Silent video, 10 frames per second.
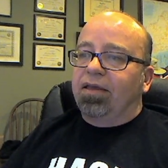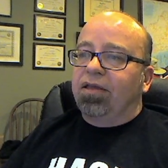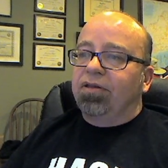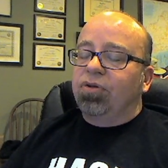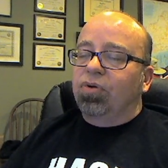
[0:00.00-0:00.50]

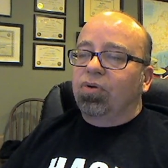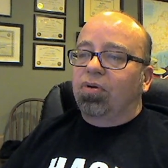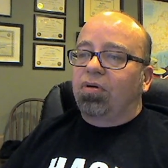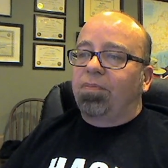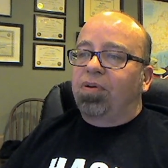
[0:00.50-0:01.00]
in
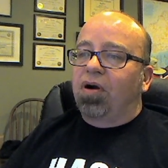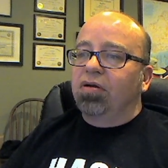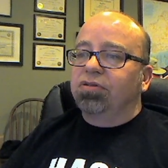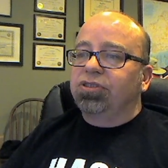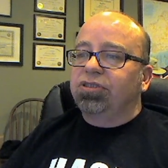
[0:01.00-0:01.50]
your
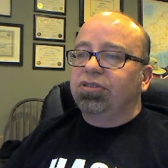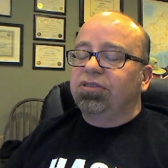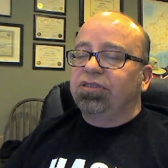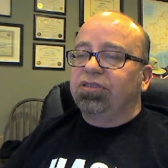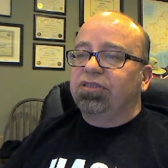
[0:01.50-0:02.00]
approach
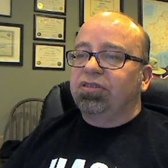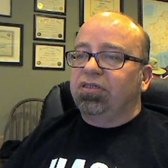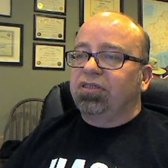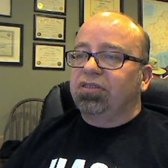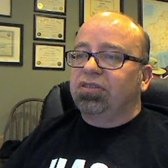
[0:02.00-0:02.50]
is
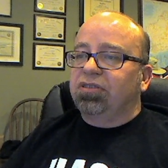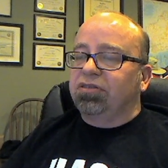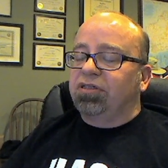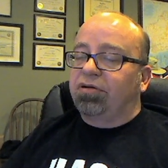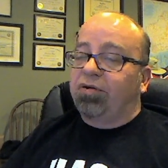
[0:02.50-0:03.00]

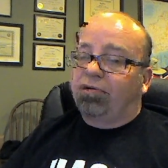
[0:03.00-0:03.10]
is you know,